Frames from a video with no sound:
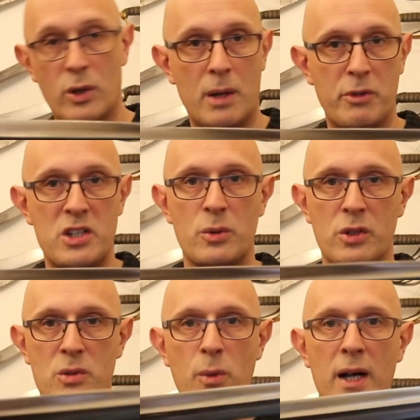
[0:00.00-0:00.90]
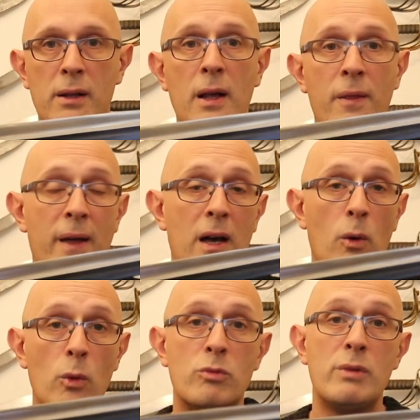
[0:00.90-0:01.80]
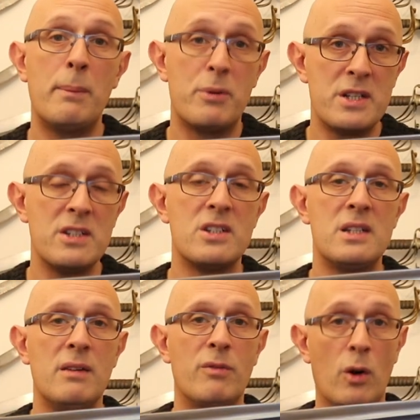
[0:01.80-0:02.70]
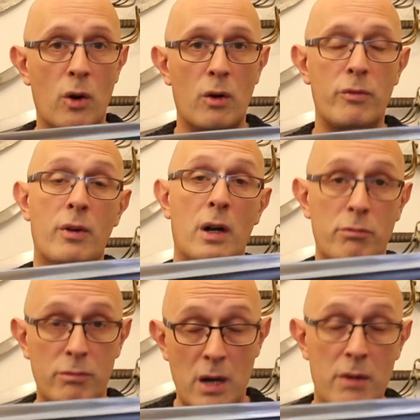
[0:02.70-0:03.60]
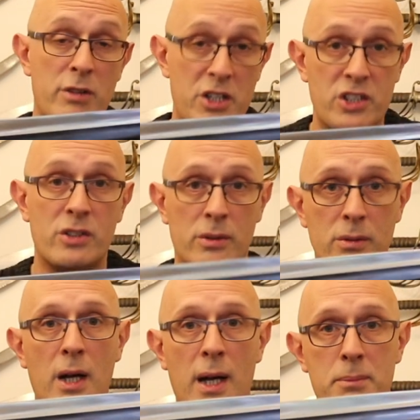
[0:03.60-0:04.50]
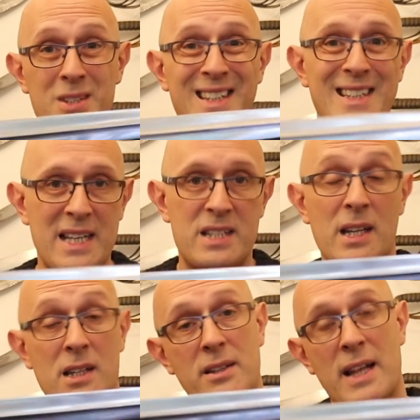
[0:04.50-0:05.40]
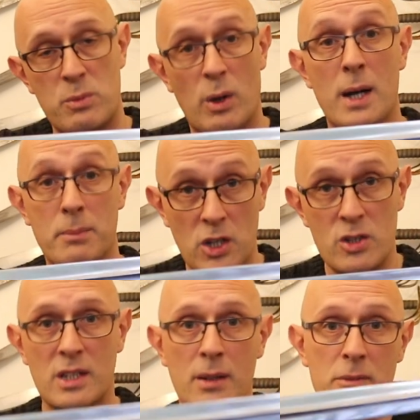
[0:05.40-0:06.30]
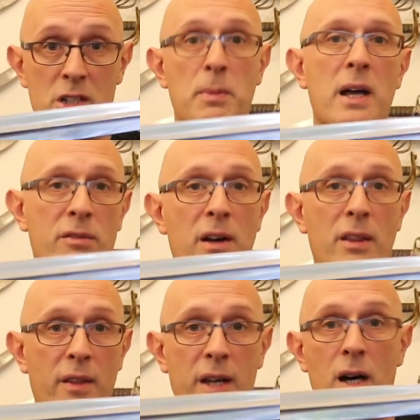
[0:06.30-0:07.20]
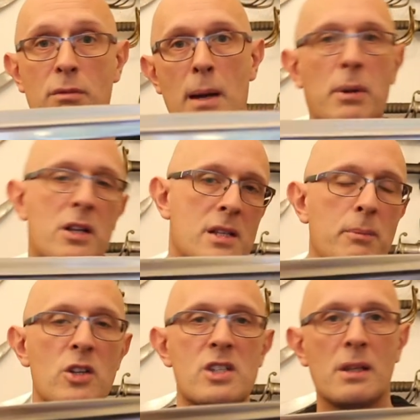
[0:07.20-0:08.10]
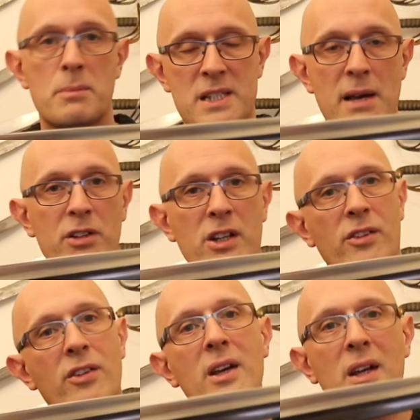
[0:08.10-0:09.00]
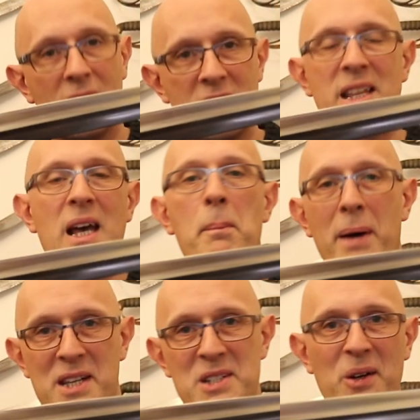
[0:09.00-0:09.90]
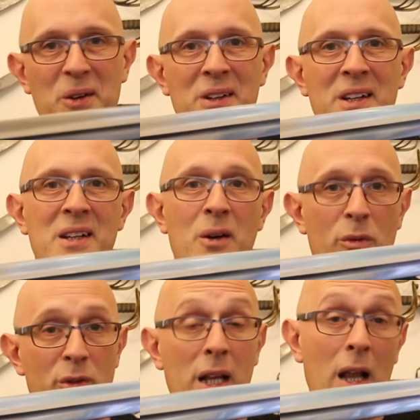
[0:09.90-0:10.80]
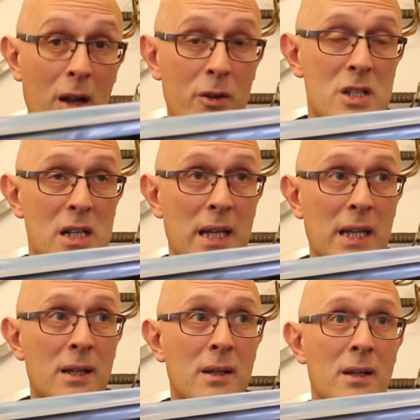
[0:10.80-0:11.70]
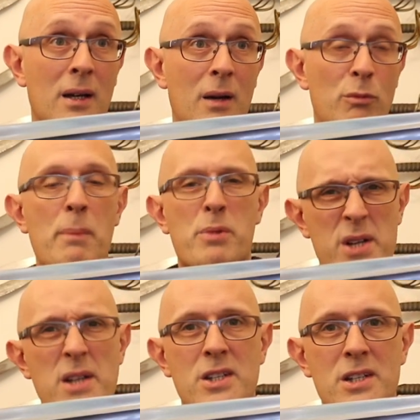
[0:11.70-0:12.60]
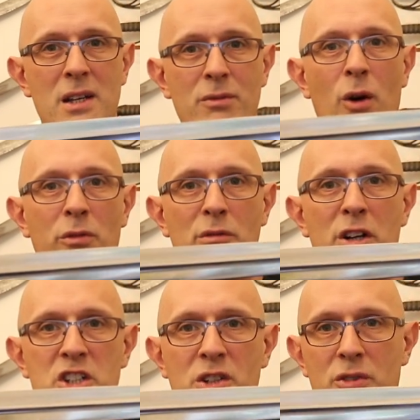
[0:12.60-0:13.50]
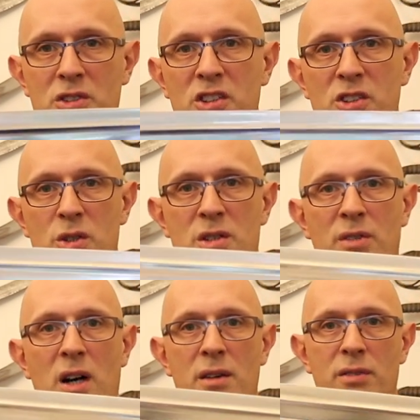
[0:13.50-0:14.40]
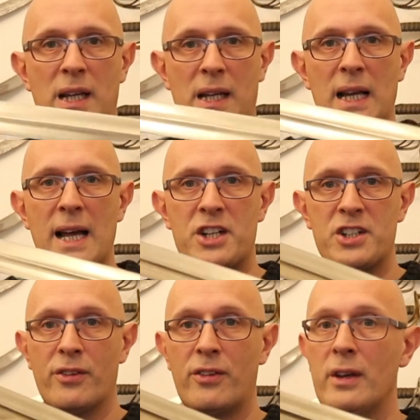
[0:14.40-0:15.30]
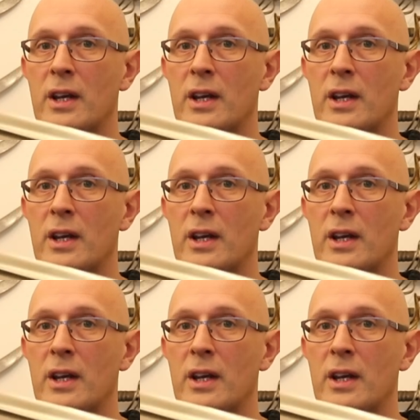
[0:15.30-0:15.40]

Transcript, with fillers: Armory sword as well. They are all representative of original statistics, and that's why I'm using them, despite the fact that they are replicas. I'm using them as evidence because they are based on, or very closely representative of, originals that do survive in collections.